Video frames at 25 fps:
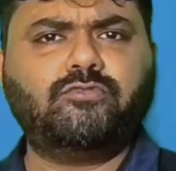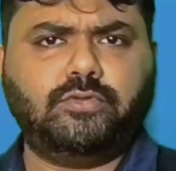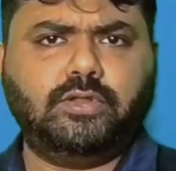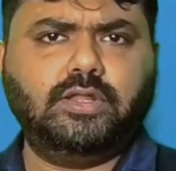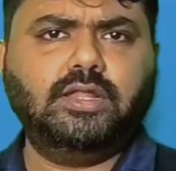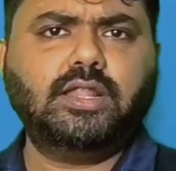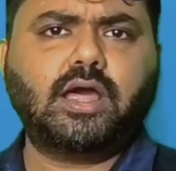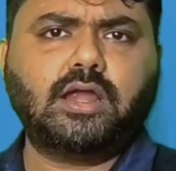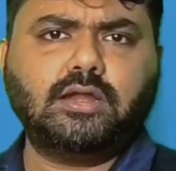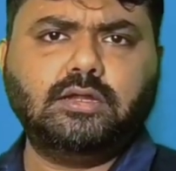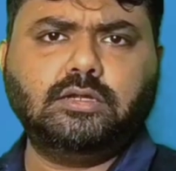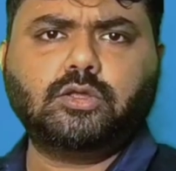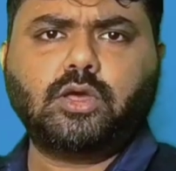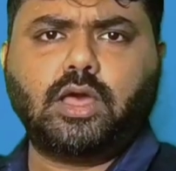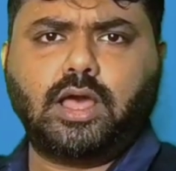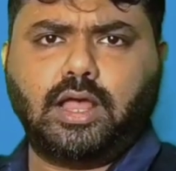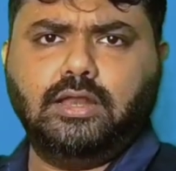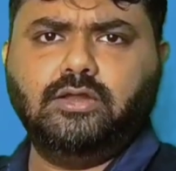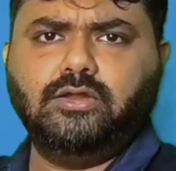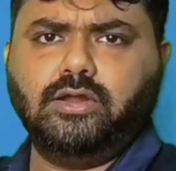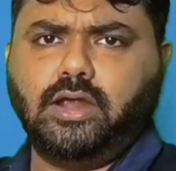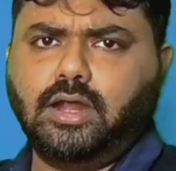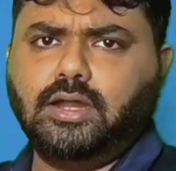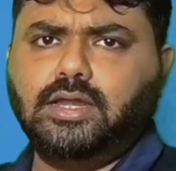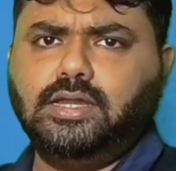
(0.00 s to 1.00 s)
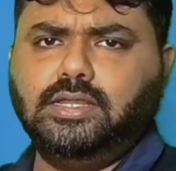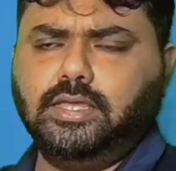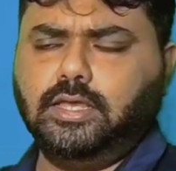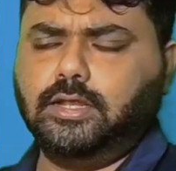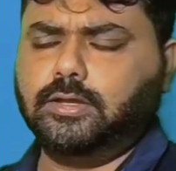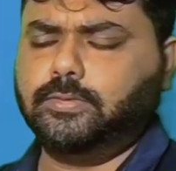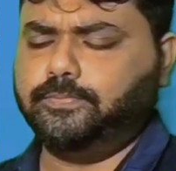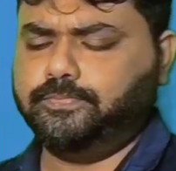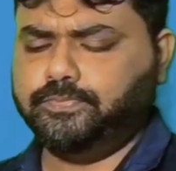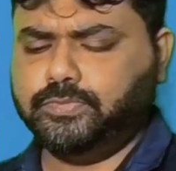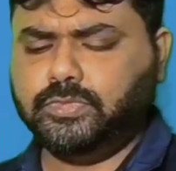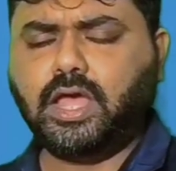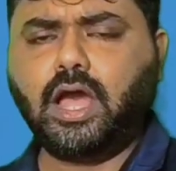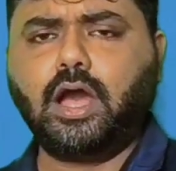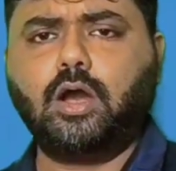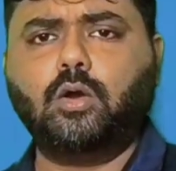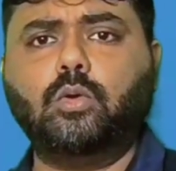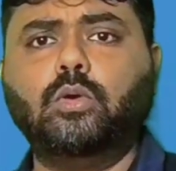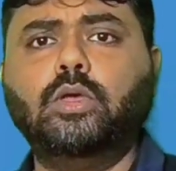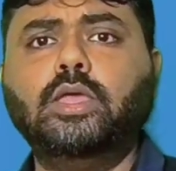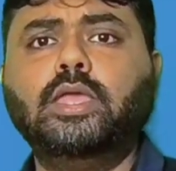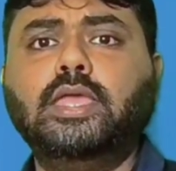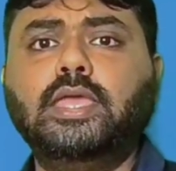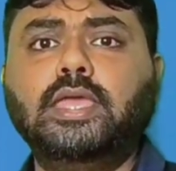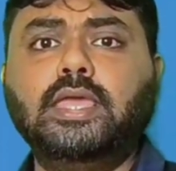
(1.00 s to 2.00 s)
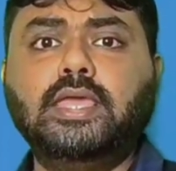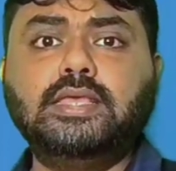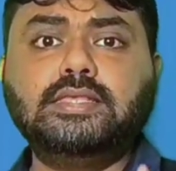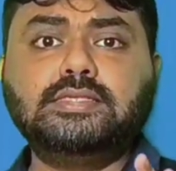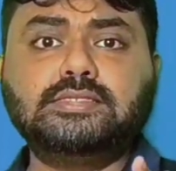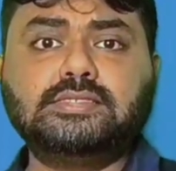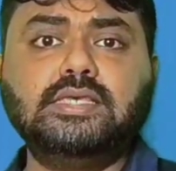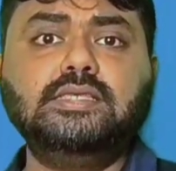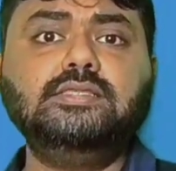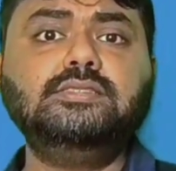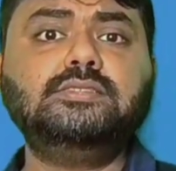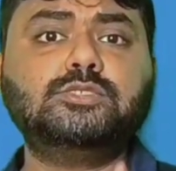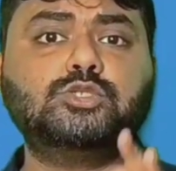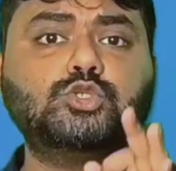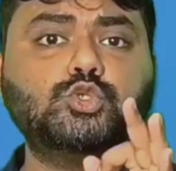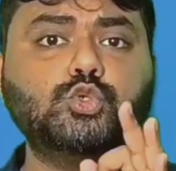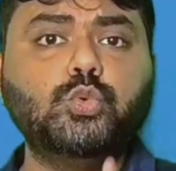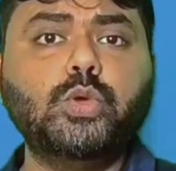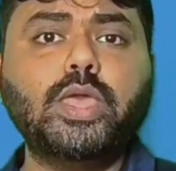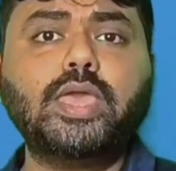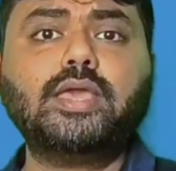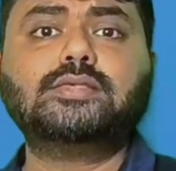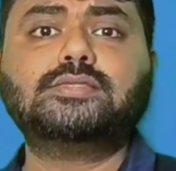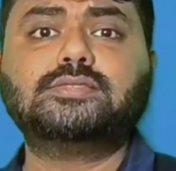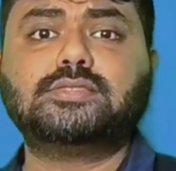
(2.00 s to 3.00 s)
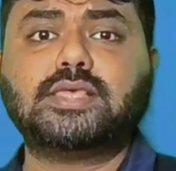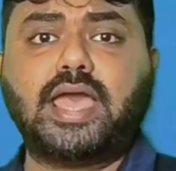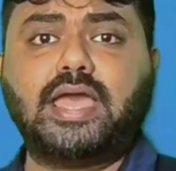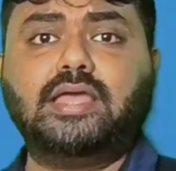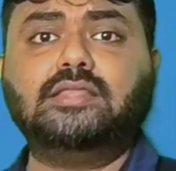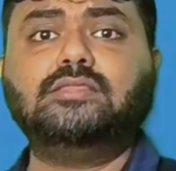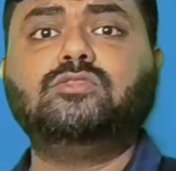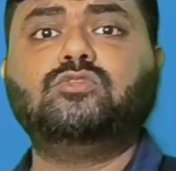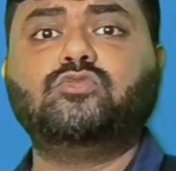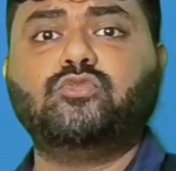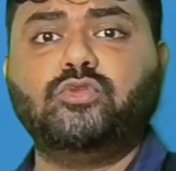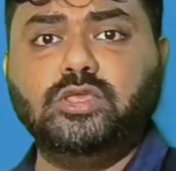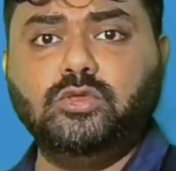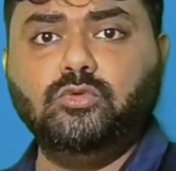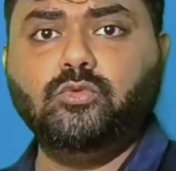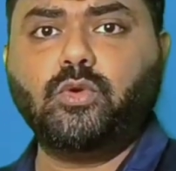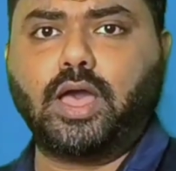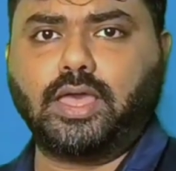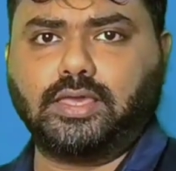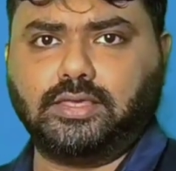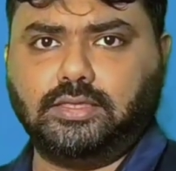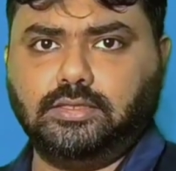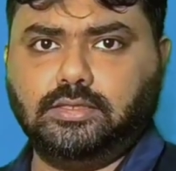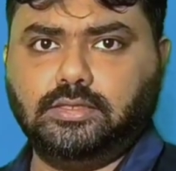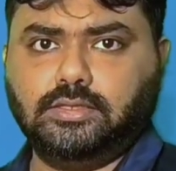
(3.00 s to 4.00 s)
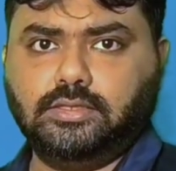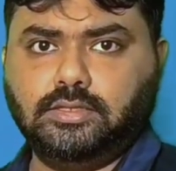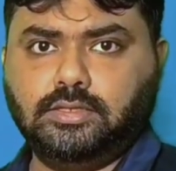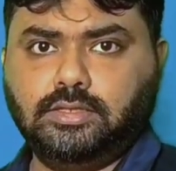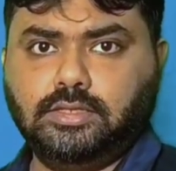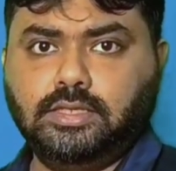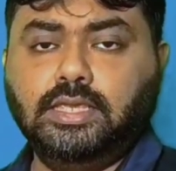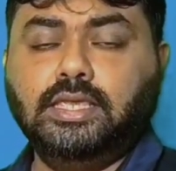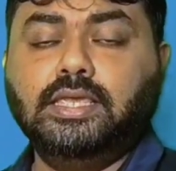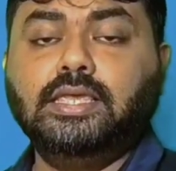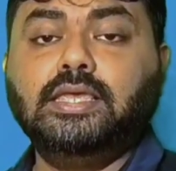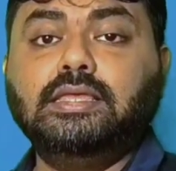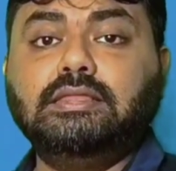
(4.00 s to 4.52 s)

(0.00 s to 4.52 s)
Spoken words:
We have learned earlier. Now, since 2x and 3y,